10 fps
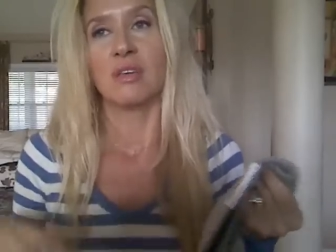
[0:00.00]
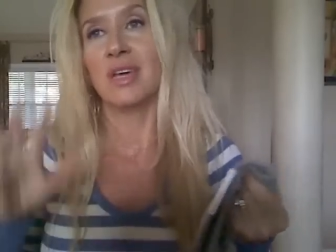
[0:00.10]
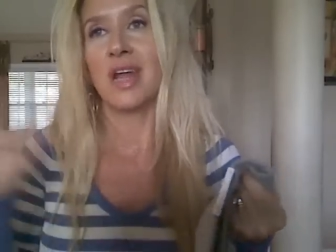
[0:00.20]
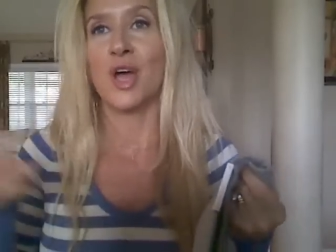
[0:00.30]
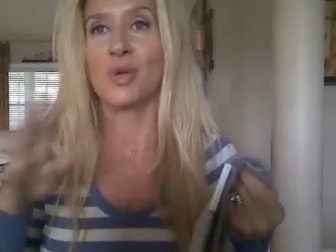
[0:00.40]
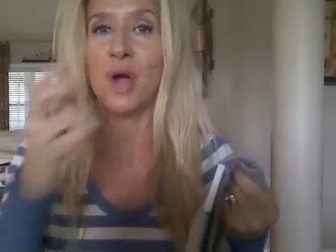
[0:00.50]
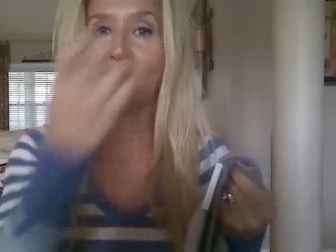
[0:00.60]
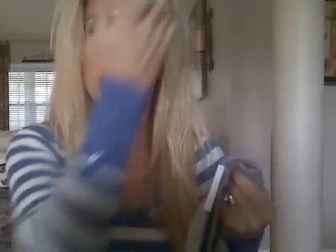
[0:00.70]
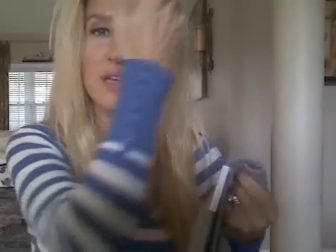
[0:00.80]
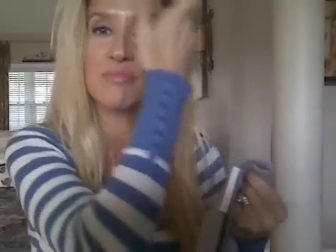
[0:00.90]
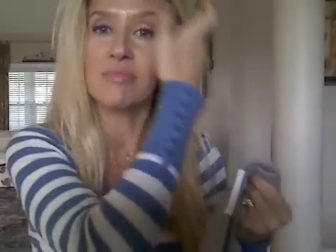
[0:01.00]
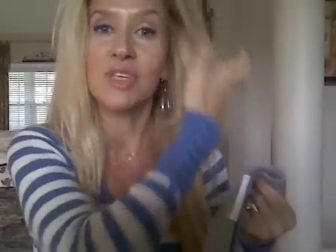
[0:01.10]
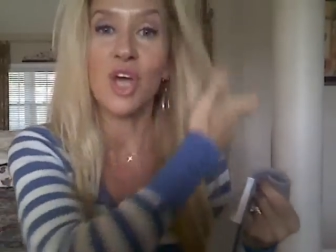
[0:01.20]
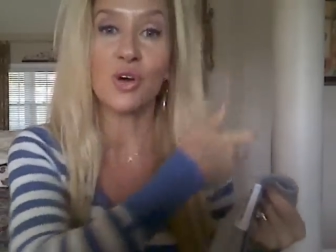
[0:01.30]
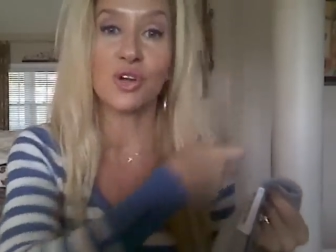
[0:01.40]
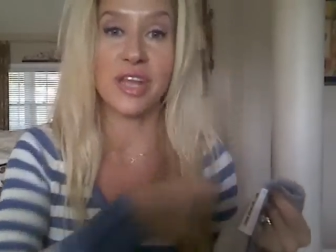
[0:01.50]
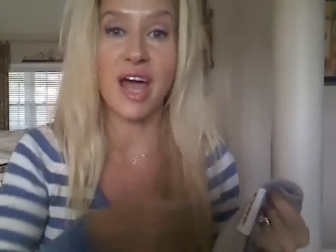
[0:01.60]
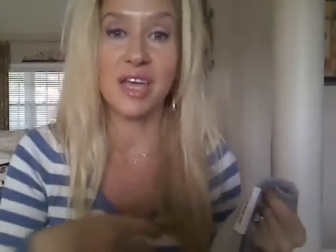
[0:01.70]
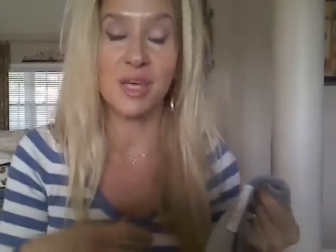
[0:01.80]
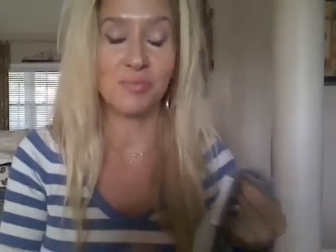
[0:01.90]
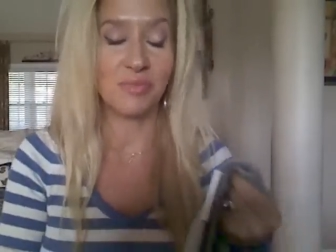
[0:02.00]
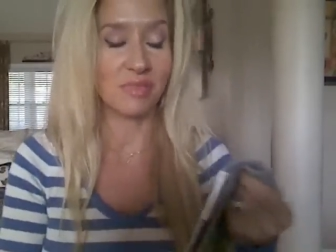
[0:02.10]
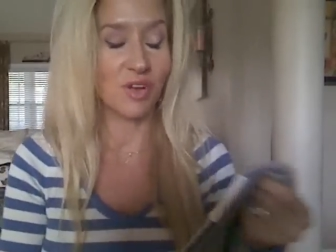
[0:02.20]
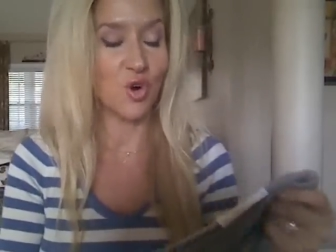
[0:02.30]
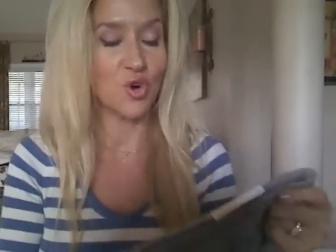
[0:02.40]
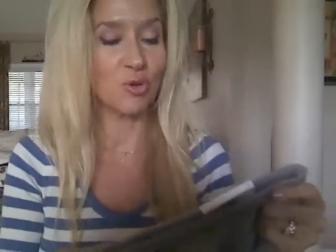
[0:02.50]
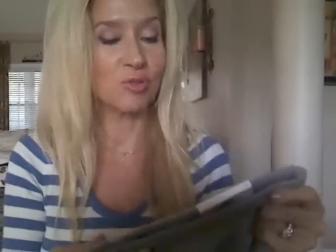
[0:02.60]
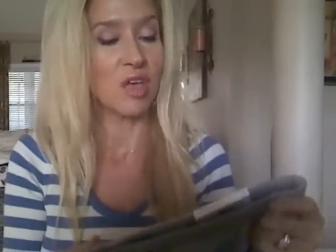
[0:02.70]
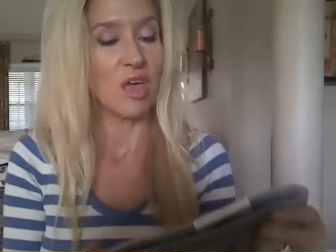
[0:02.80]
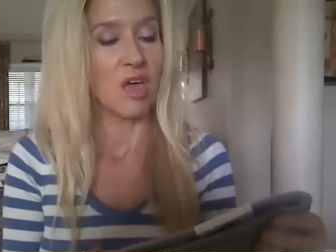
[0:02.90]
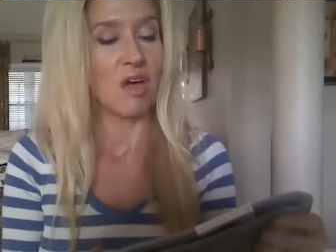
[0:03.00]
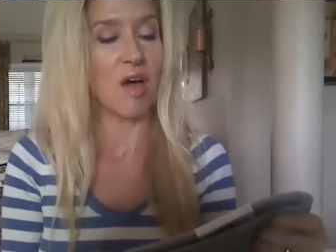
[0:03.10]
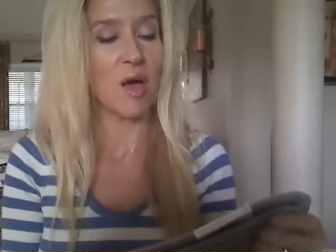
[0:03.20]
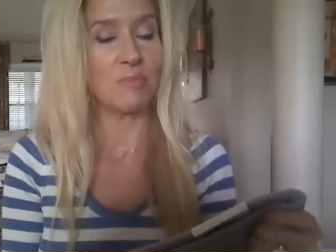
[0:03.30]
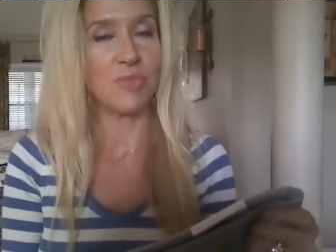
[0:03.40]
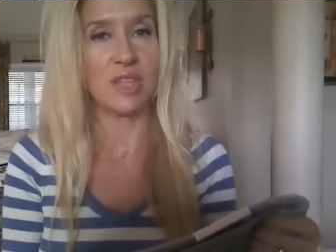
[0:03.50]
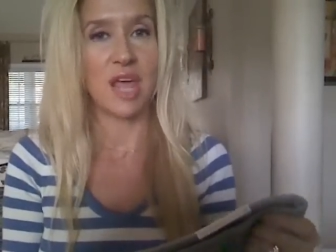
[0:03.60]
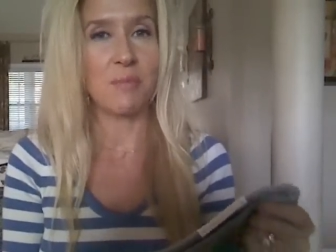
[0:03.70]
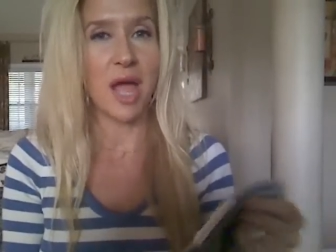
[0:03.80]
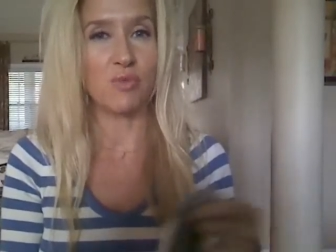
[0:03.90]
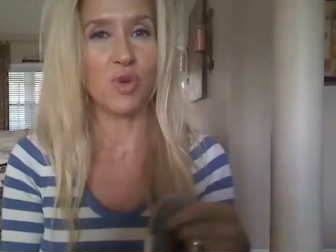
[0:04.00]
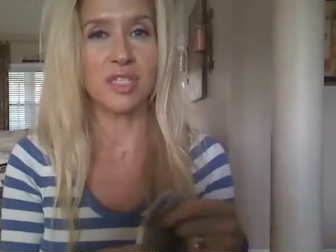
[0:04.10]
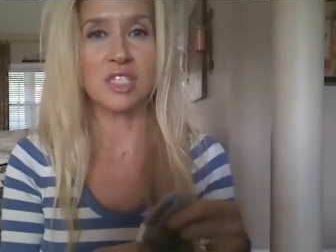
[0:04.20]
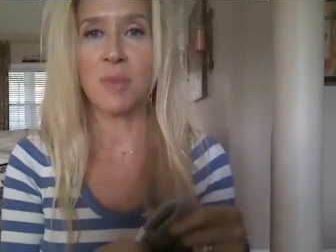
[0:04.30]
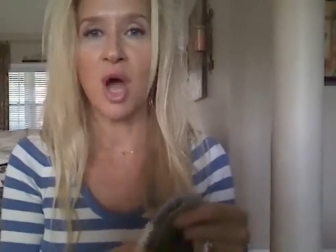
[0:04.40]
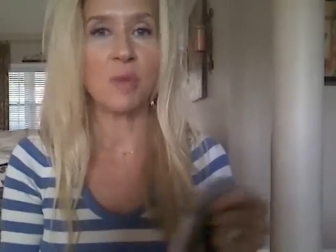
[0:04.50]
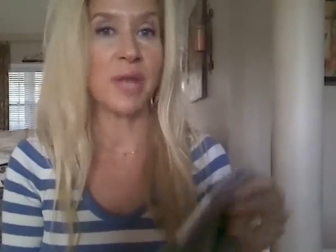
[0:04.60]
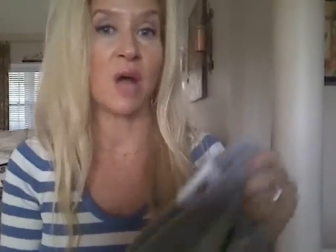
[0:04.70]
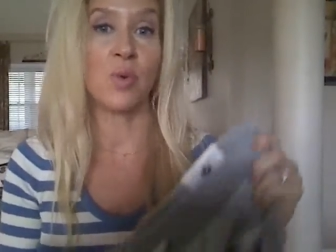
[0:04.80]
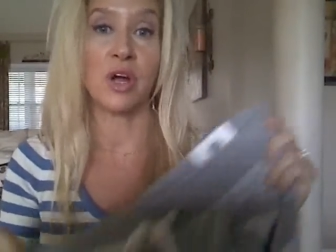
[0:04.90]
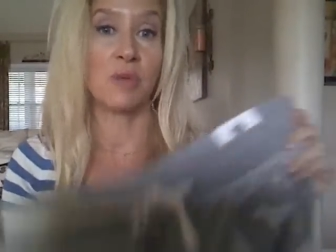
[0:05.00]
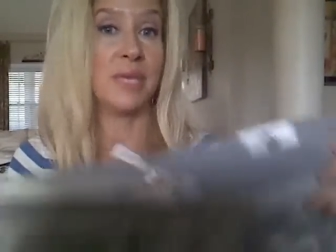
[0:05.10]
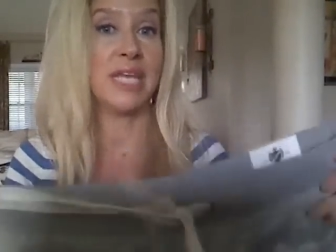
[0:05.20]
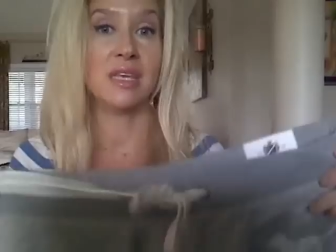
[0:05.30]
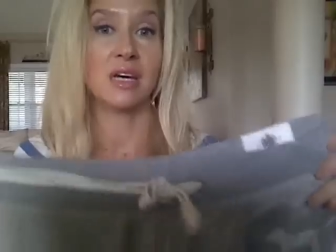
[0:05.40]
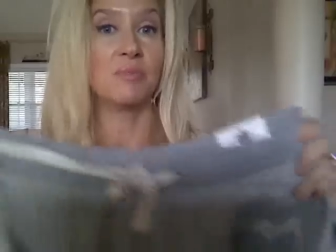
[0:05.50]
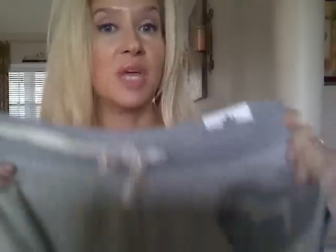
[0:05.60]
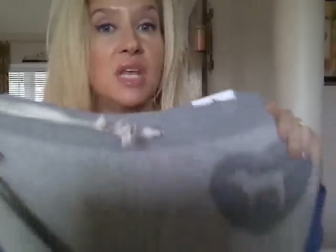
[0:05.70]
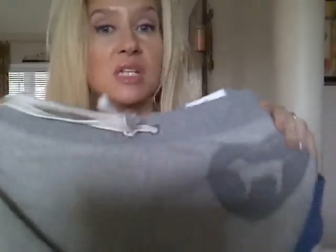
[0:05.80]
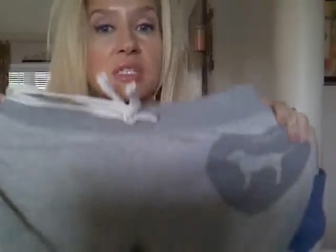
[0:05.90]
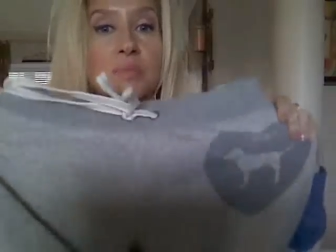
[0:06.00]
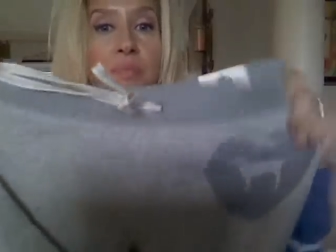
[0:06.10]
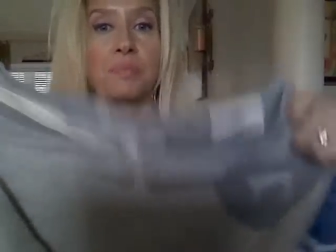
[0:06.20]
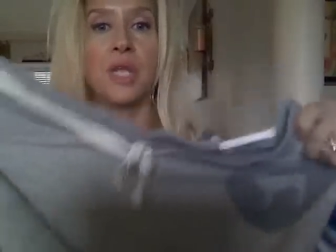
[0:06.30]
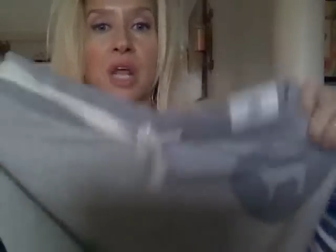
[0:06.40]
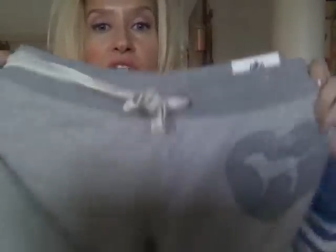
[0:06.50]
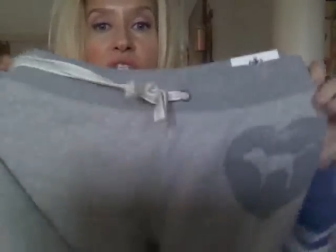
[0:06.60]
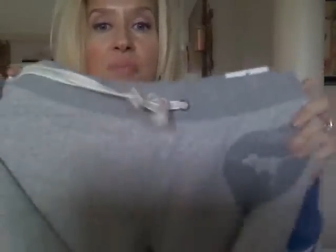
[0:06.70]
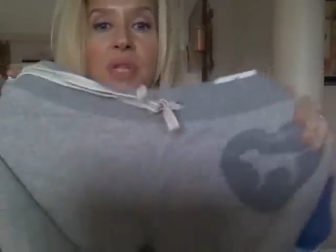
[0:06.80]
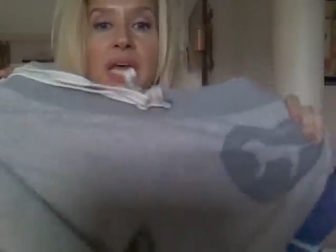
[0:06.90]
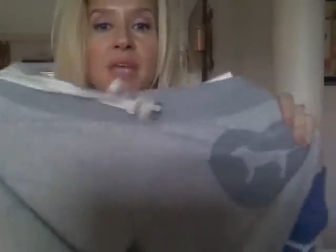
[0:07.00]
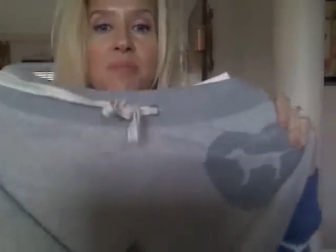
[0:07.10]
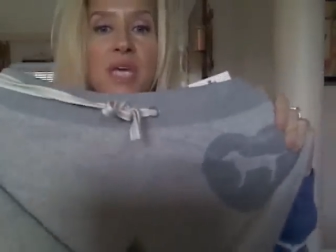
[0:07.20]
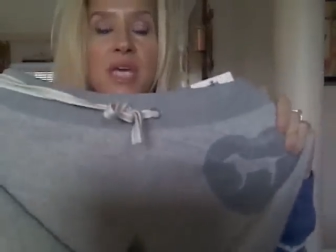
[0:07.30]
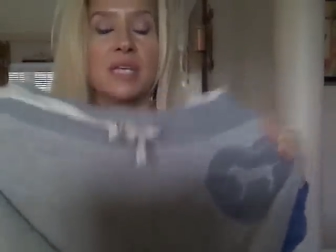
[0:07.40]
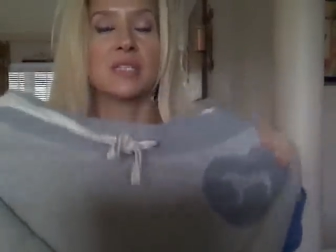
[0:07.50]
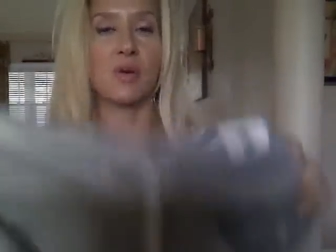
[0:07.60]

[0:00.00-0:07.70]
you know, probably younger than I am, girls, um, that they might run small, but I wear a medium and it's, you know, just plenty big.